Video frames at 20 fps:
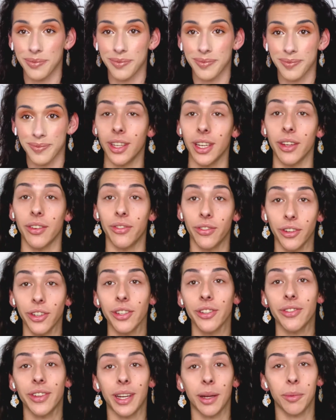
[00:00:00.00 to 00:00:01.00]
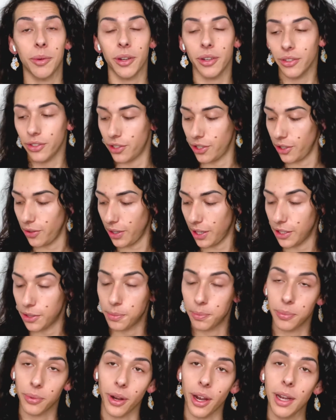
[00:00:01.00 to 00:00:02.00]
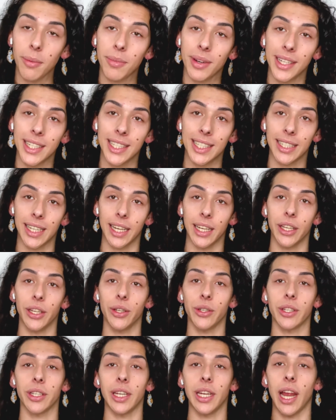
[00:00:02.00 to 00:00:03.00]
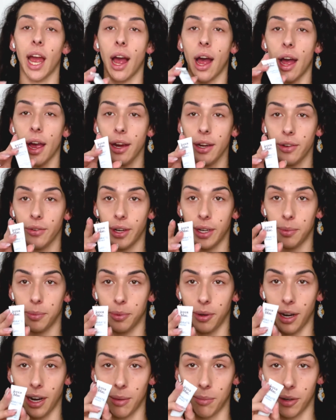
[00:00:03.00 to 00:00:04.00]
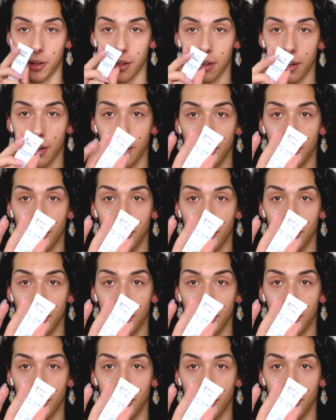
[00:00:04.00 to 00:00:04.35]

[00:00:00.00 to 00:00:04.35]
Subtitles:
The first thing I'm going to do is prime my skin using the Hydrate Primer